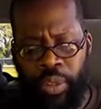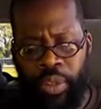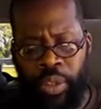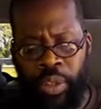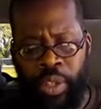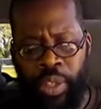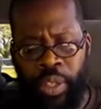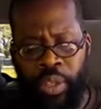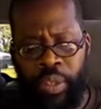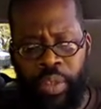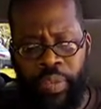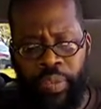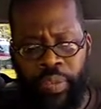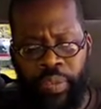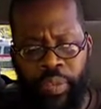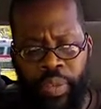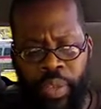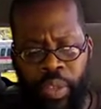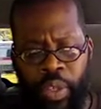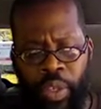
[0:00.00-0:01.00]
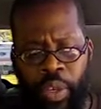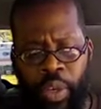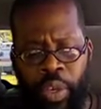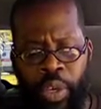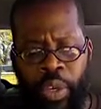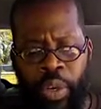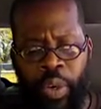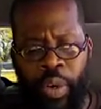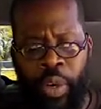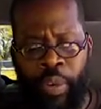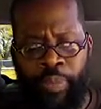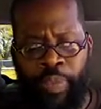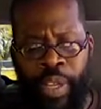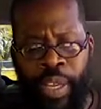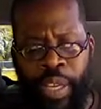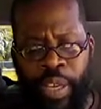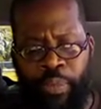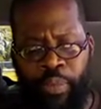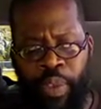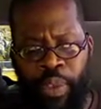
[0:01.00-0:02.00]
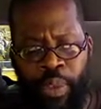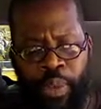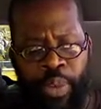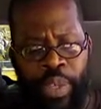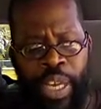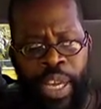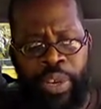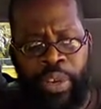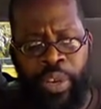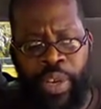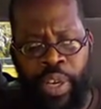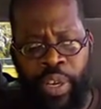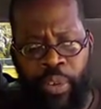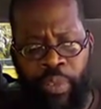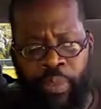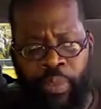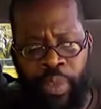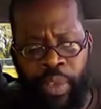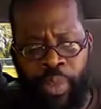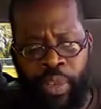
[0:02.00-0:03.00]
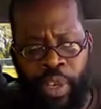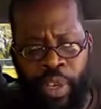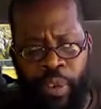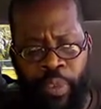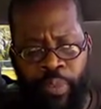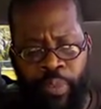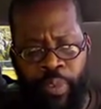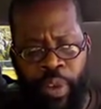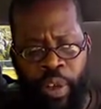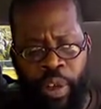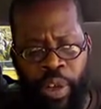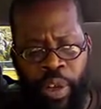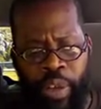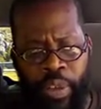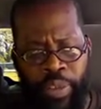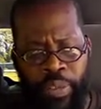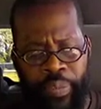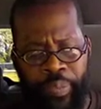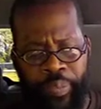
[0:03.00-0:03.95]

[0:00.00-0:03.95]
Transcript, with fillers: you know, or, or if, if you do that, you're going to you're going to fall.